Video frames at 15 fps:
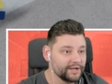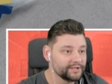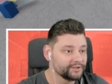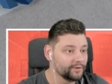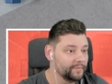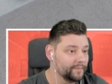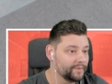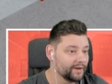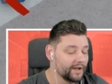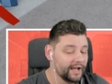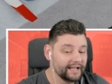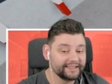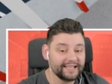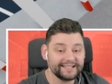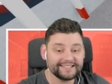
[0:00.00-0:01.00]
So we've been.
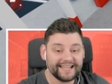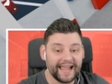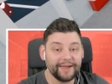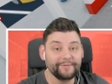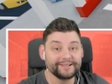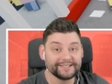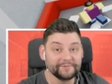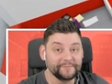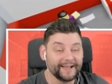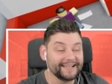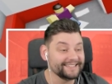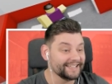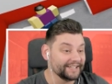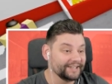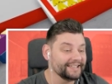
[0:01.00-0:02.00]
This game is
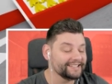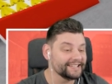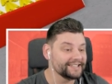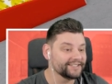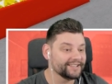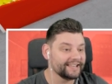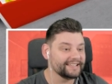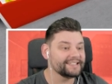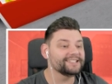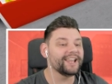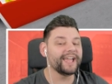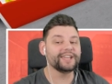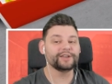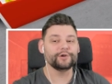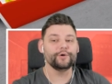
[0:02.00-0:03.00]
amazing. This is this is
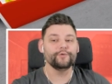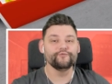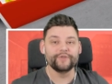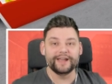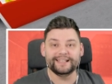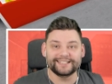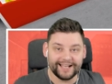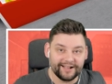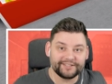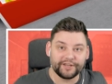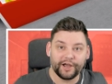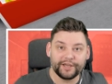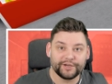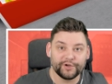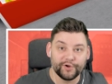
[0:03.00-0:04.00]
like Retail
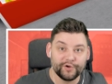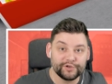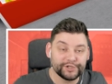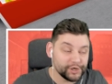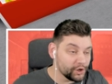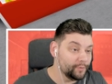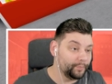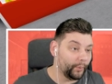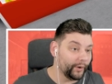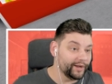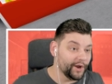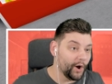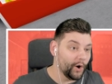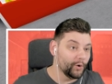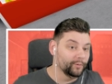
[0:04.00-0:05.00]
Tycoon
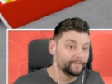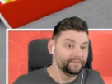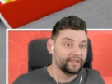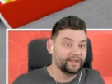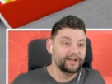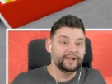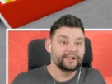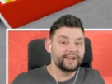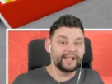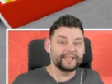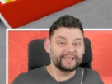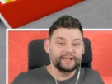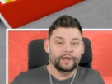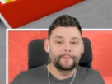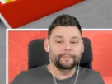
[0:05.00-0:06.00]
2.0.
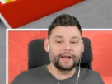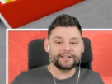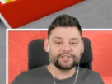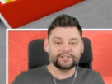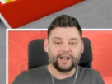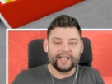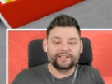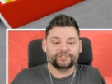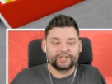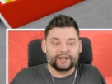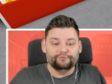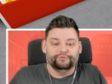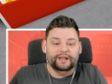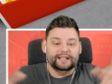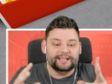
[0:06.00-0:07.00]
Like, imagine like just
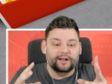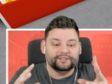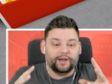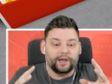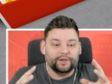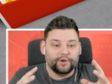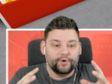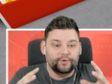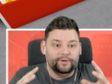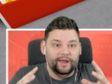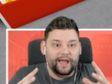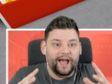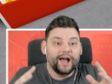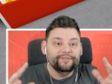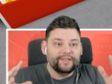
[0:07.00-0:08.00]
getting Retail Tycoon
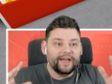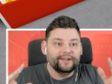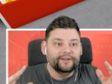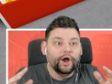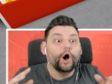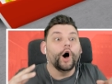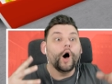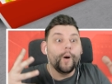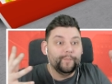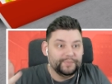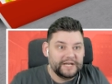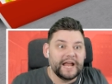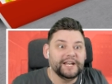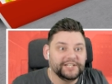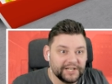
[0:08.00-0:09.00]
and then
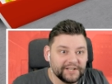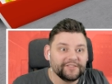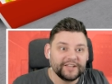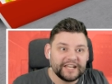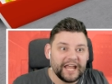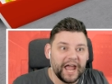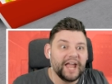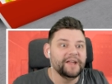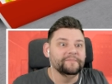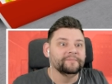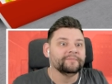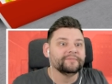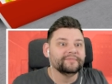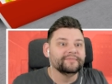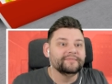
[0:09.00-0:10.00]
updating the game.
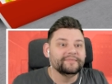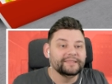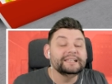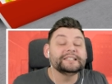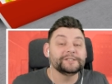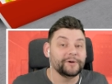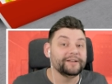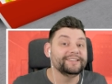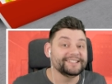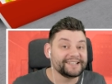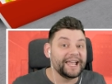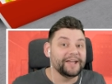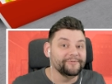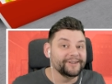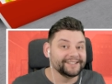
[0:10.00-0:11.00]
This is what this
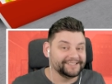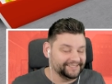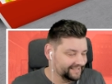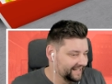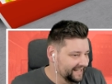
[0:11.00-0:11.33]
game is.